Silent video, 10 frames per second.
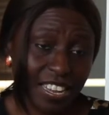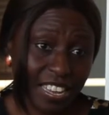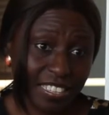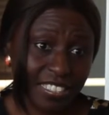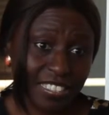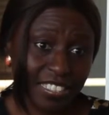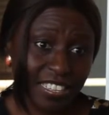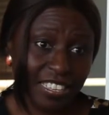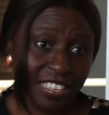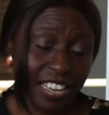Yes.
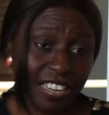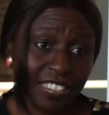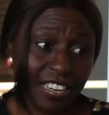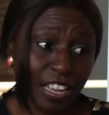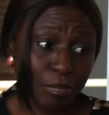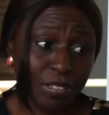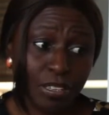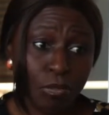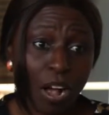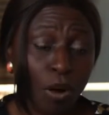And I said, come. They
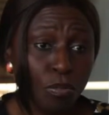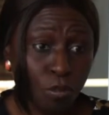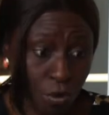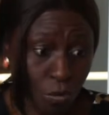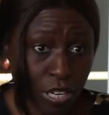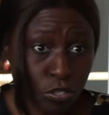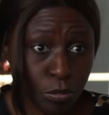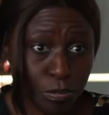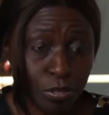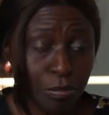said, how we were willing to
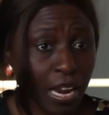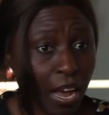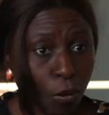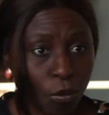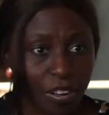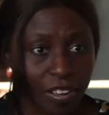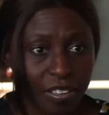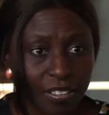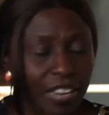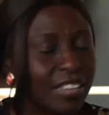build, but how?
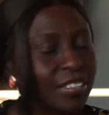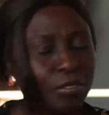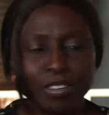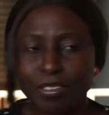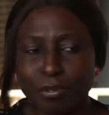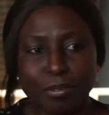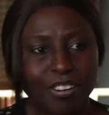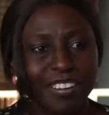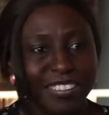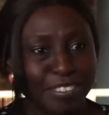Then I said, okay, don't
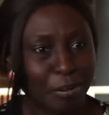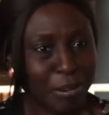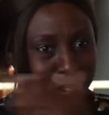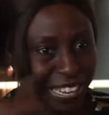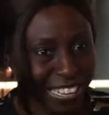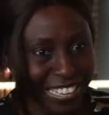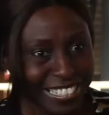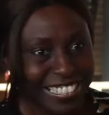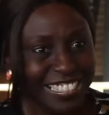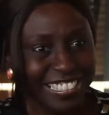worry. You know, I went back
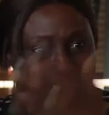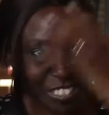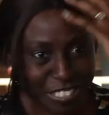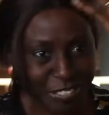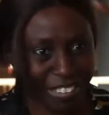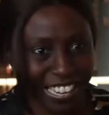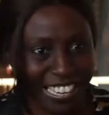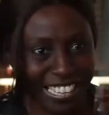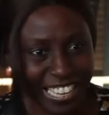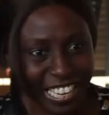again to my
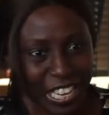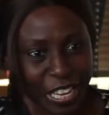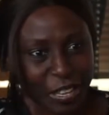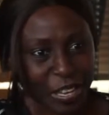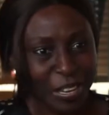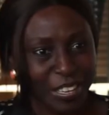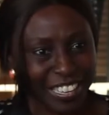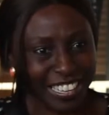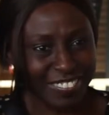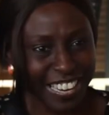
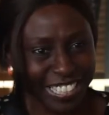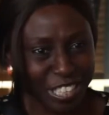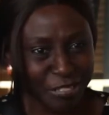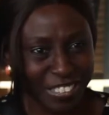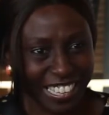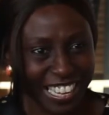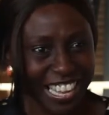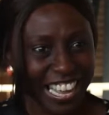introvert.